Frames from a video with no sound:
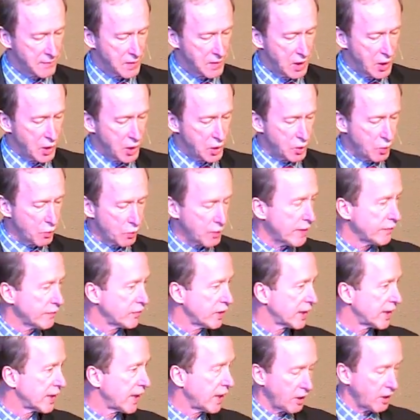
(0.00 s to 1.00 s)
to Reverend
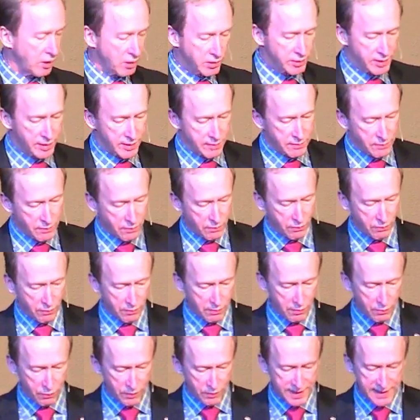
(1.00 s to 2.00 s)
Carolyn
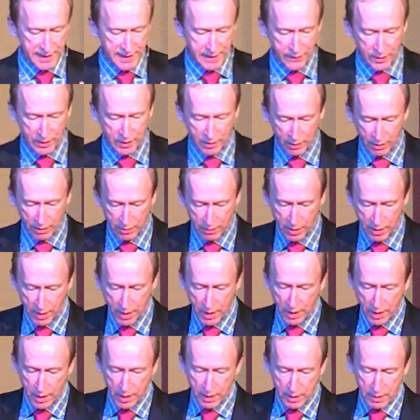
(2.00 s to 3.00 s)
receiving her
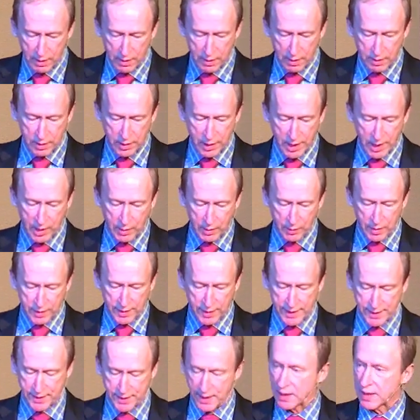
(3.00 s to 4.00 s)
doctorate
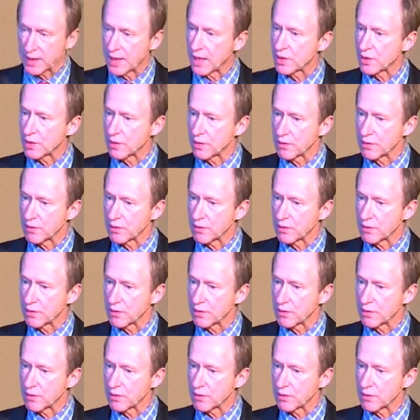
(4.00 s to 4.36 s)
designation.